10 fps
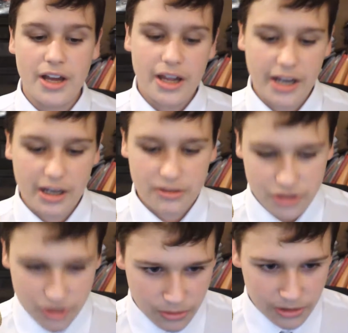Now,
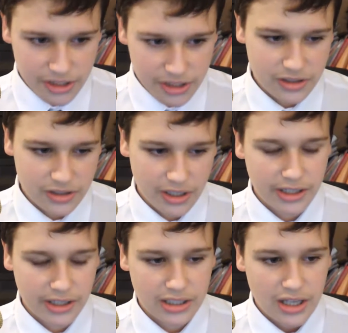school is just
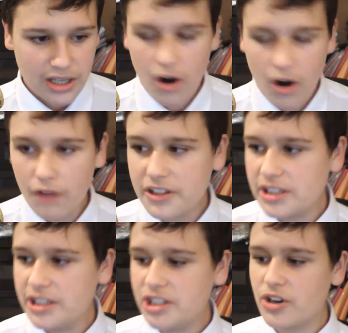like,
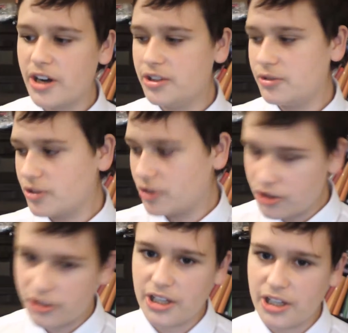obviously you're trying to do something
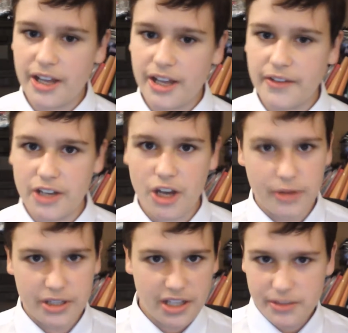good in your life, you know,
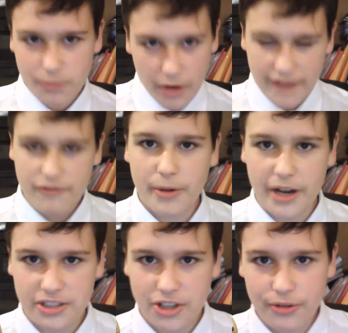it's what everyone
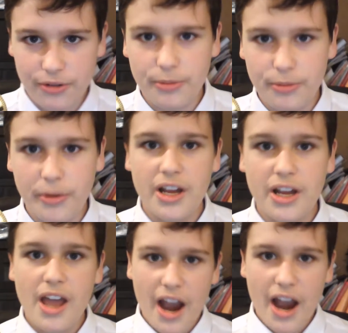has to go through, but
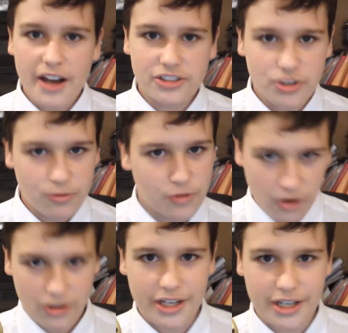I just do
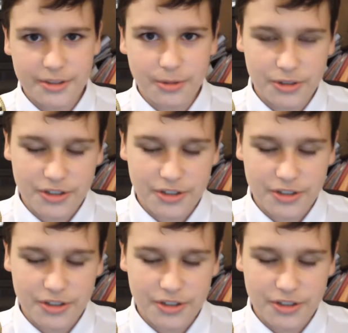not like school.